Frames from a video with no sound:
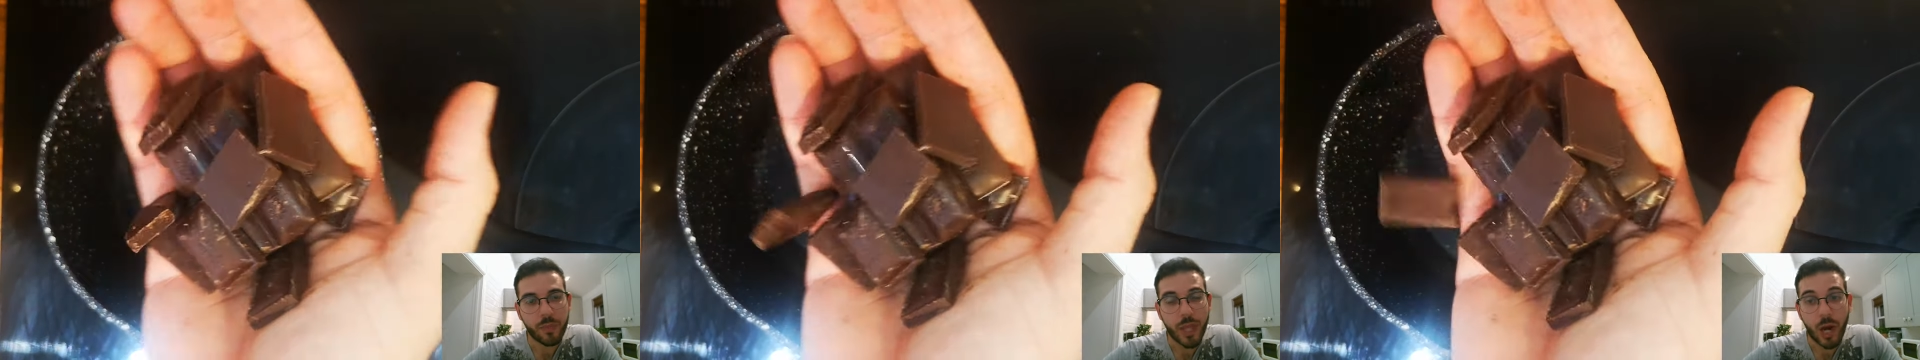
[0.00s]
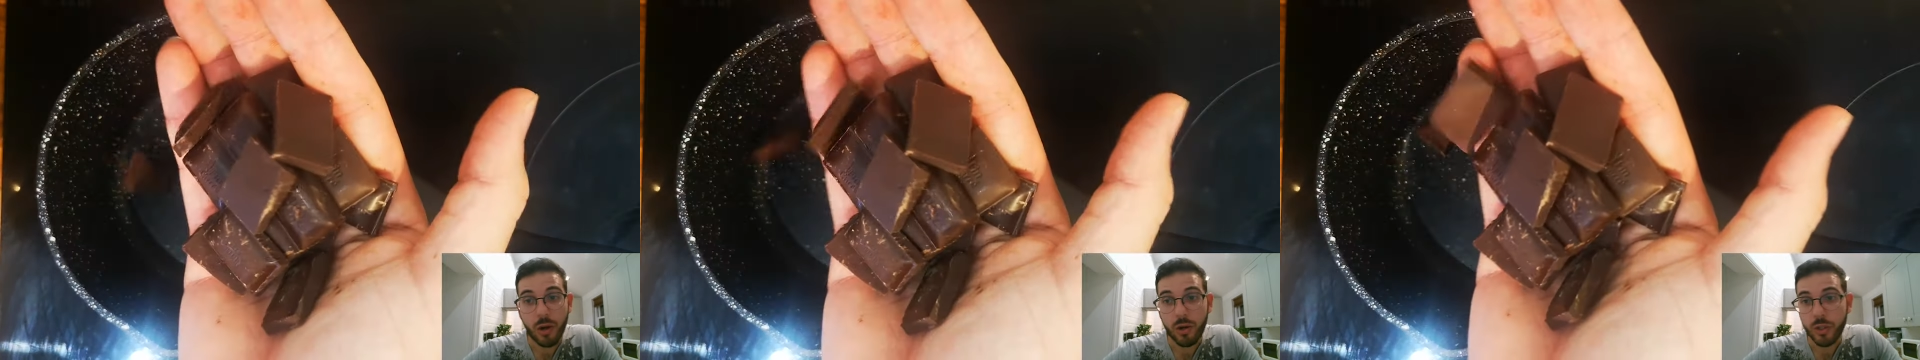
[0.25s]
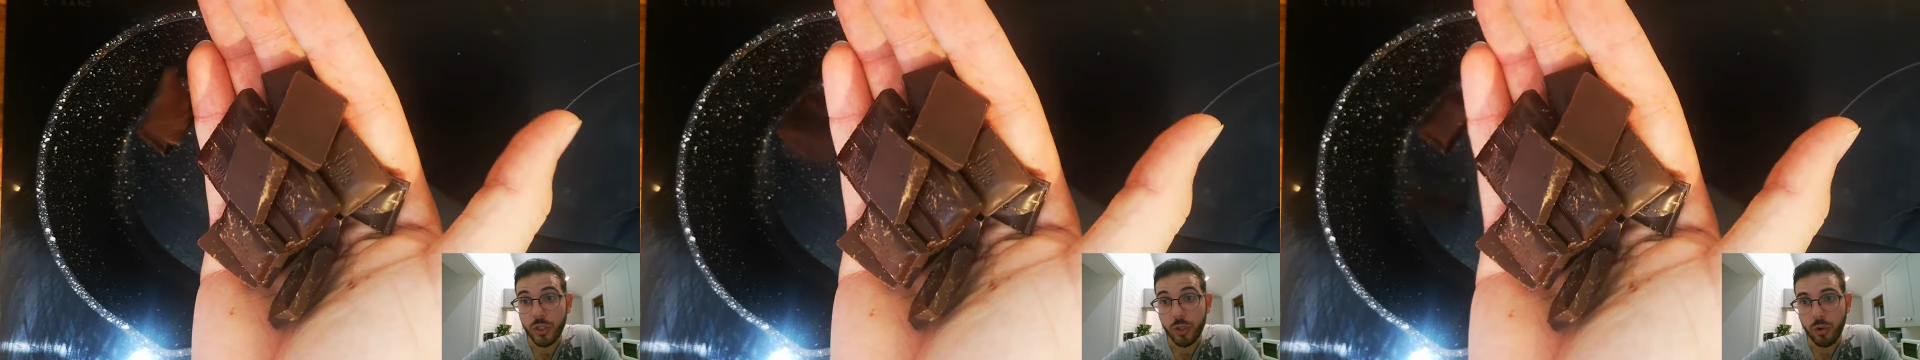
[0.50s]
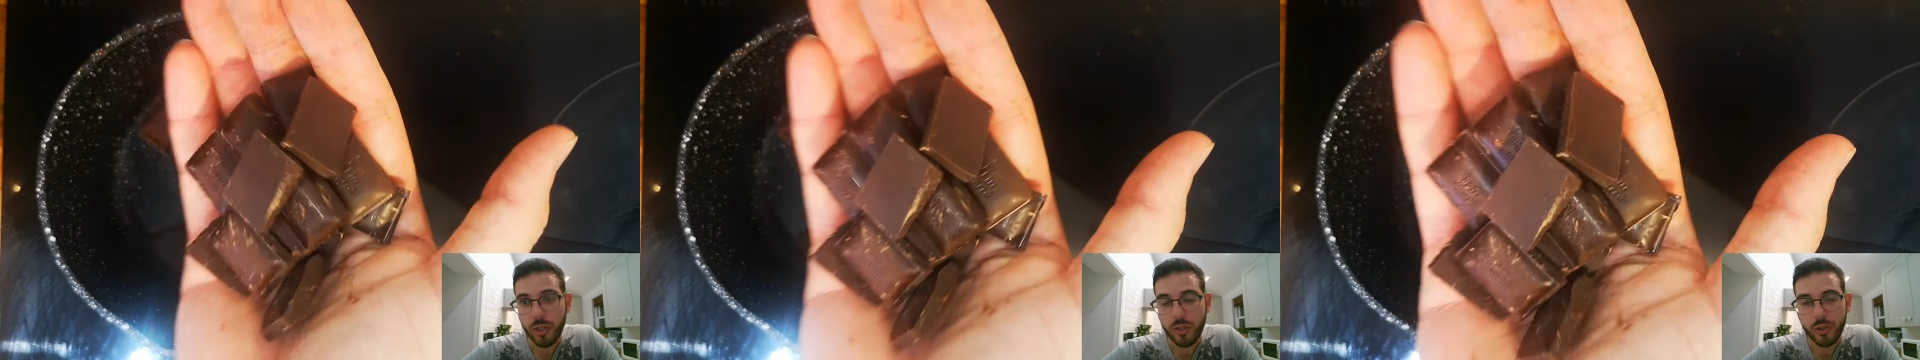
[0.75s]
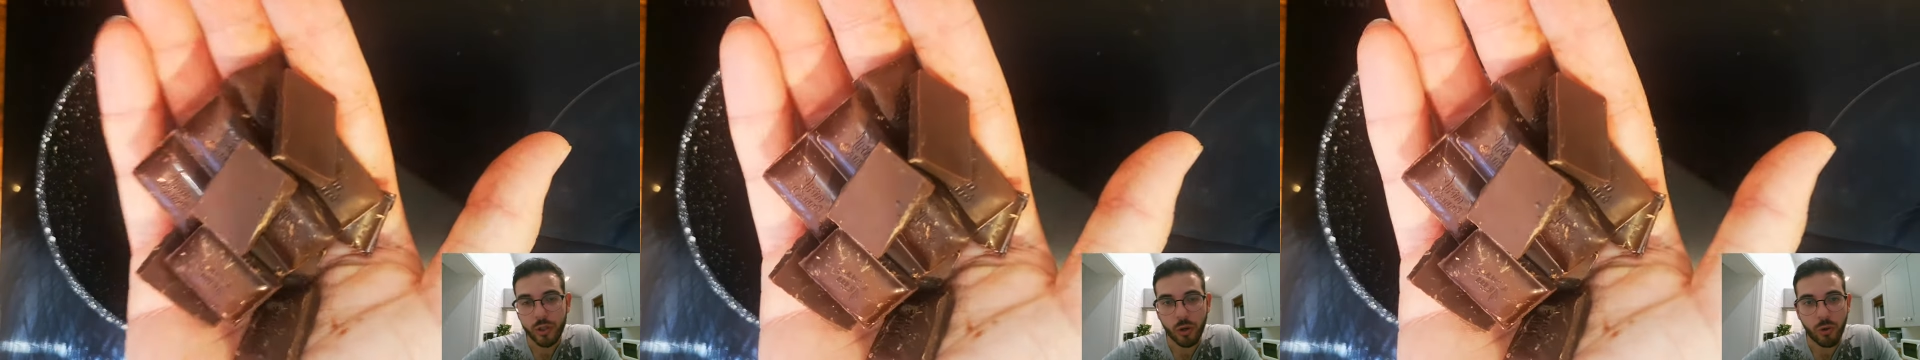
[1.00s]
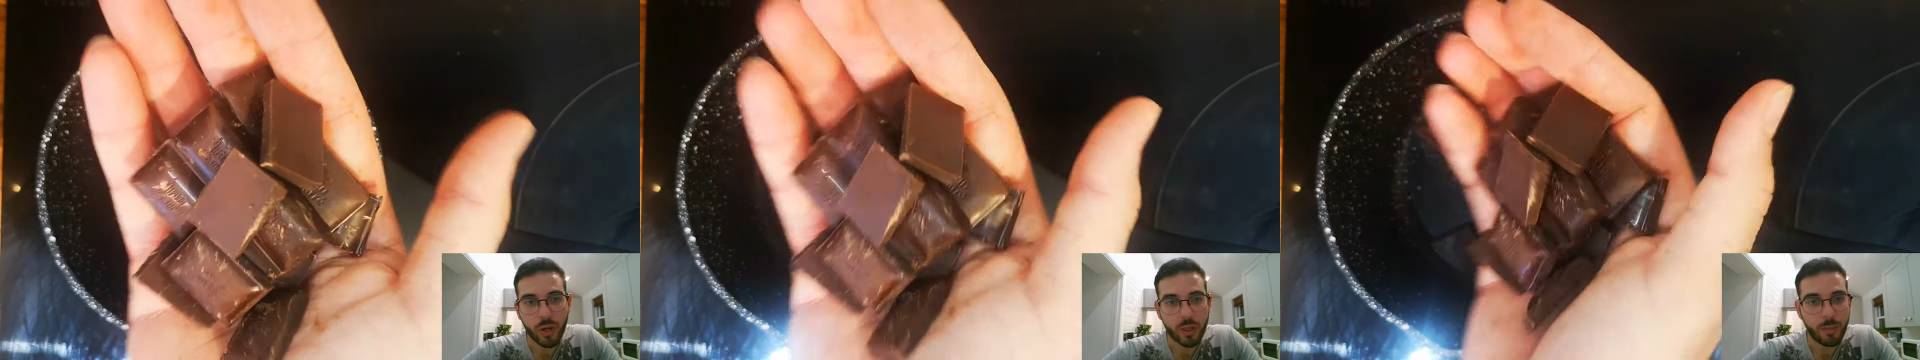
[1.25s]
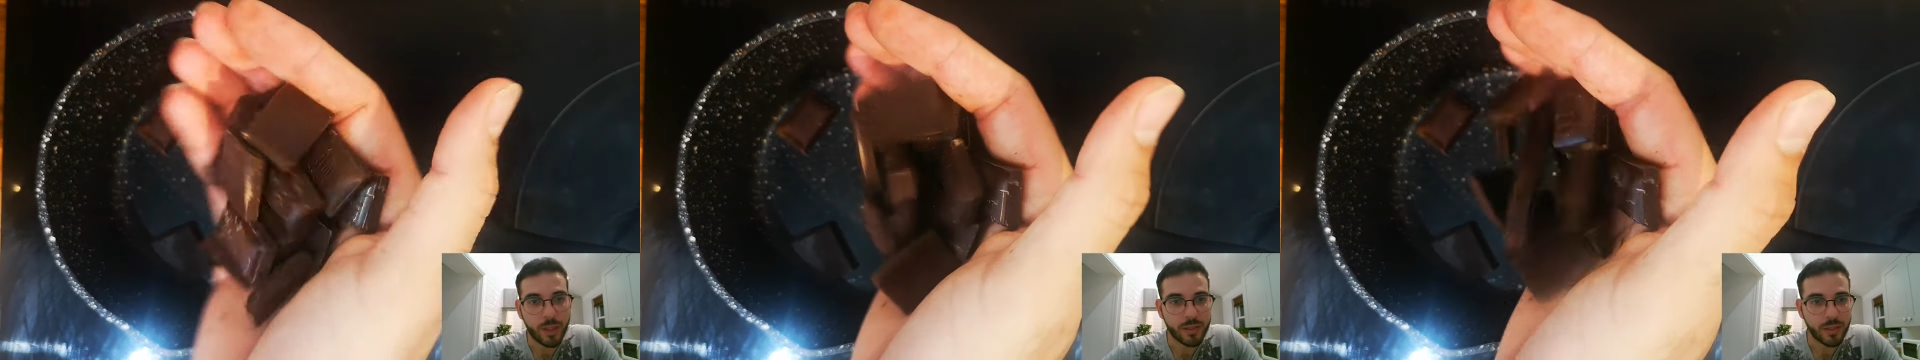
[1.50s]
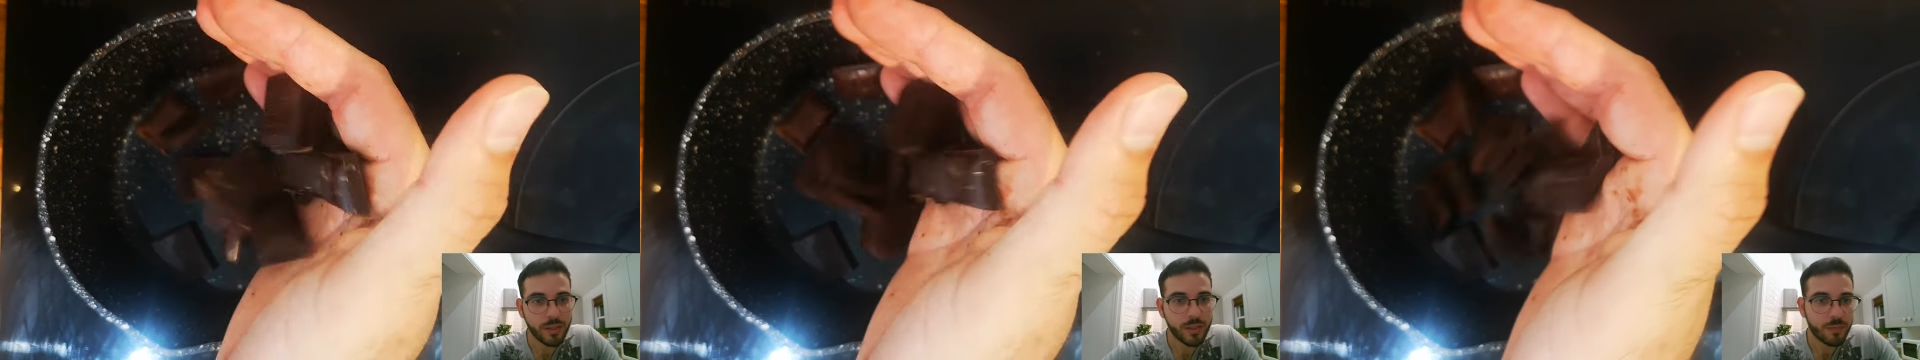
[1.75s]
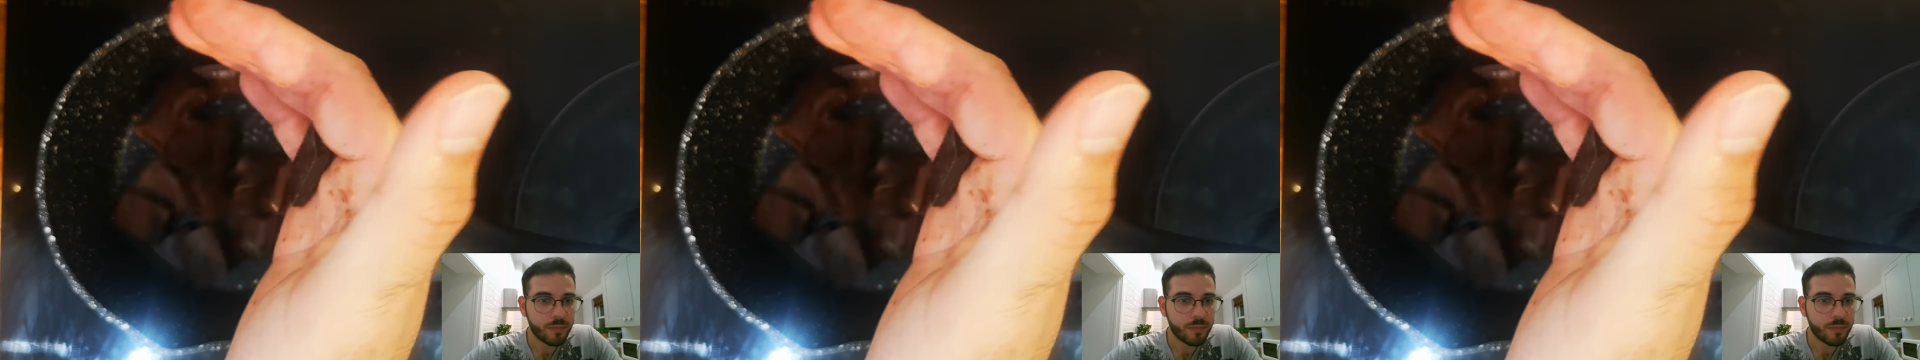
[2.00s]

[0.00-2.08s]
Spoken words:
dark solid chocolate pieces.